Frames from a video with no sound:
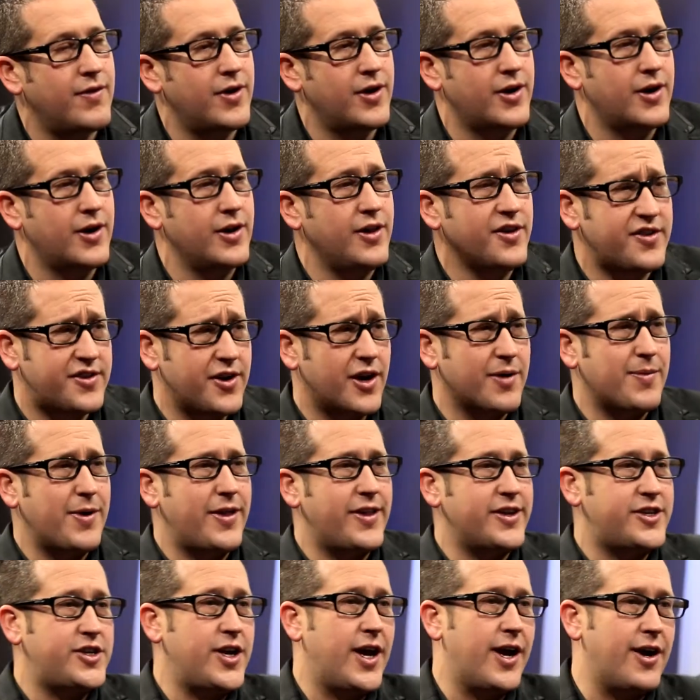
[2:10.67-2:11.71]
Very good. Let's talk about the
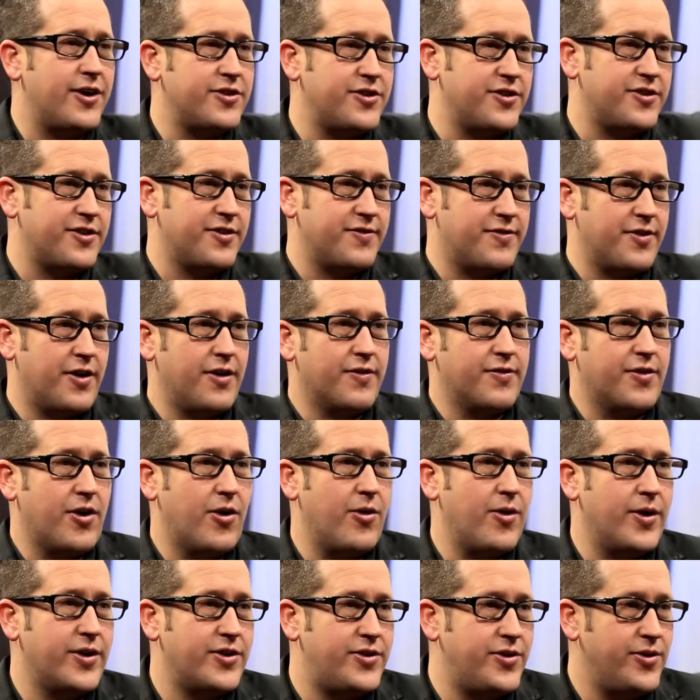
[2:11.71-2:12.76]
challenges of
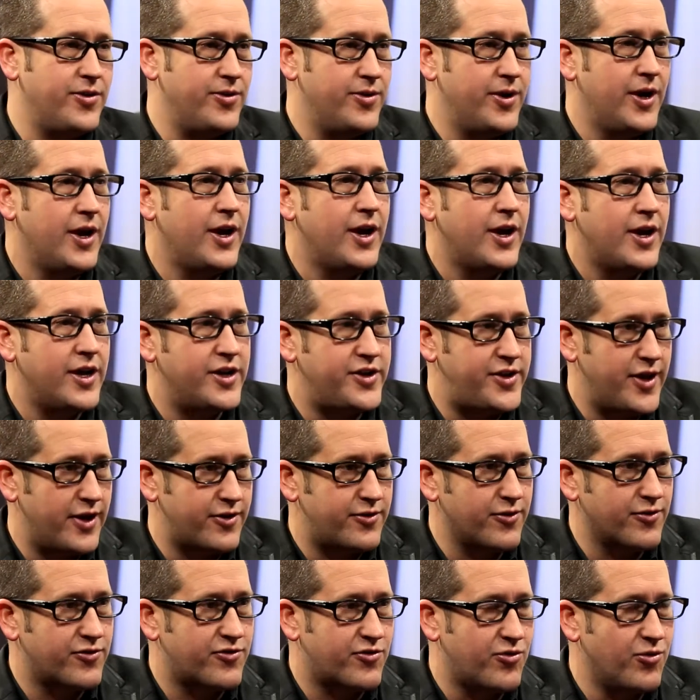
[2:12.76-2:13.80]
going to
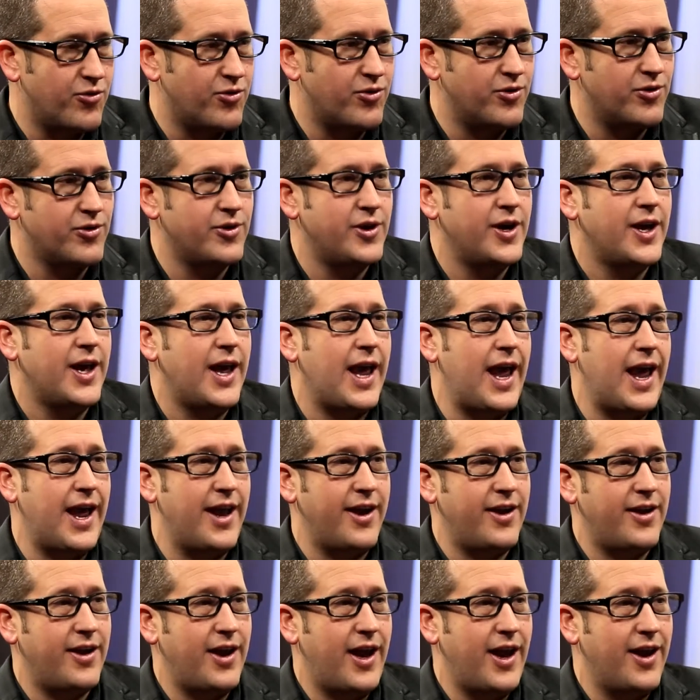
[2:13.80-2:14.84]
dental school
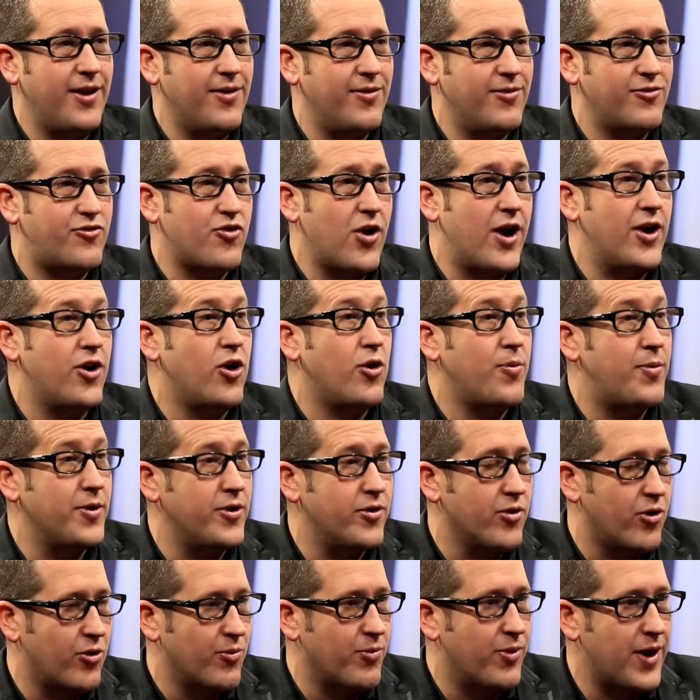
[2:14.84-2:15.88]
and trying to open
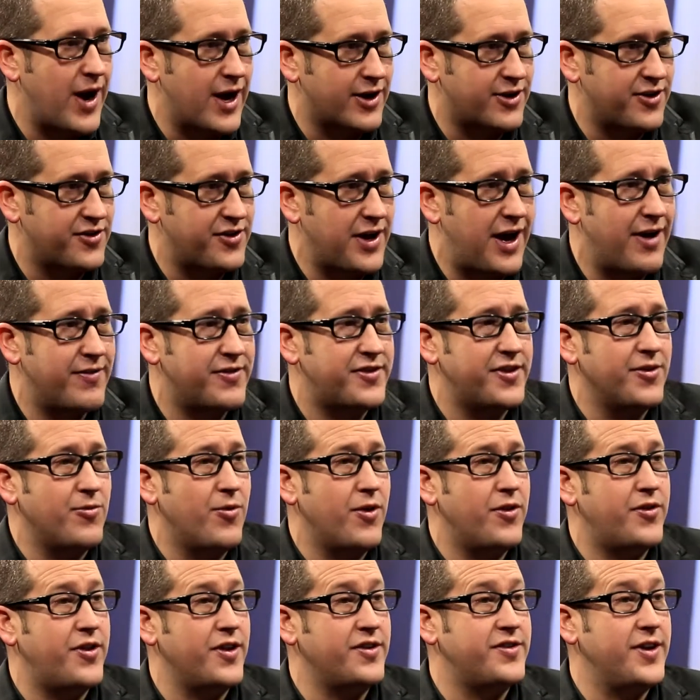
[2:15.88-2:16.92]
your own practice. Obviously,
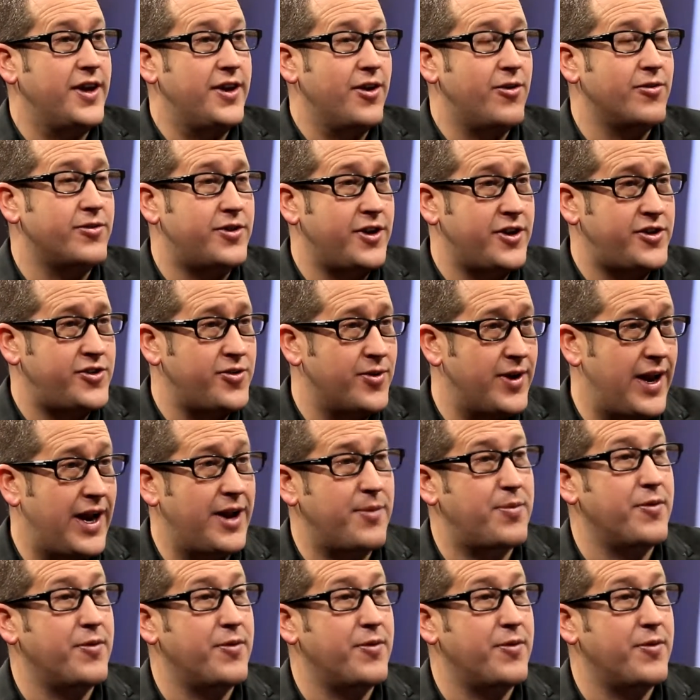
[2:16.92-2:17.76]
one of the things they don't teach you in any